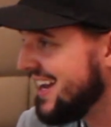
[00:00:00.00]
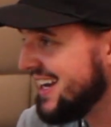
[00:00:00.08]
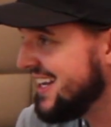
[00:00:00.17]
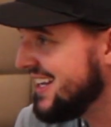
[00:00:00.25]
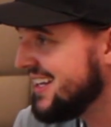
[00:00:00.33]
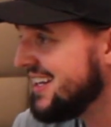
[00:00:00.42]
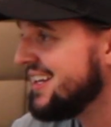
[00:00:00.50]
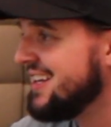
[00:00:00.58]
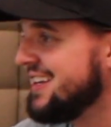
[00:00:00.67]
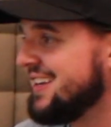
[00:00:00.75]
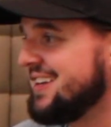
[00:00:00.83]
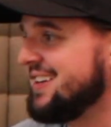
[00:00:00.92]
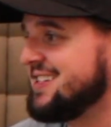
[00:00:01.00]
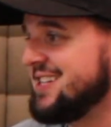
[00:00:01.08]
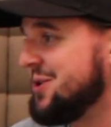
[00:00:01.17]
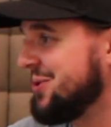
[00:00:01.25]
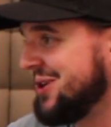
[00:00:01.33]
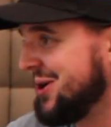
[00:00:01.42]
lady, because they don't
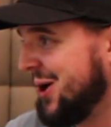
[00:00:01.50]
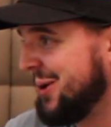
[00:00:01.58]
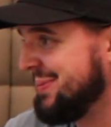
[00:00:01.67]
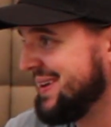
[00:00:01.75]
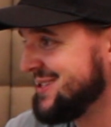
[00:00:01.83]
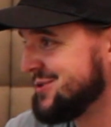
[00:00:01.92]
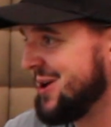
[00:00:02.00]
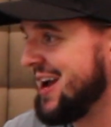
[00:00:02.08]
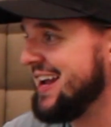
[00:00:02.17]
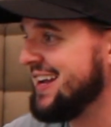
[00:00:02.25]
clean carpets, right?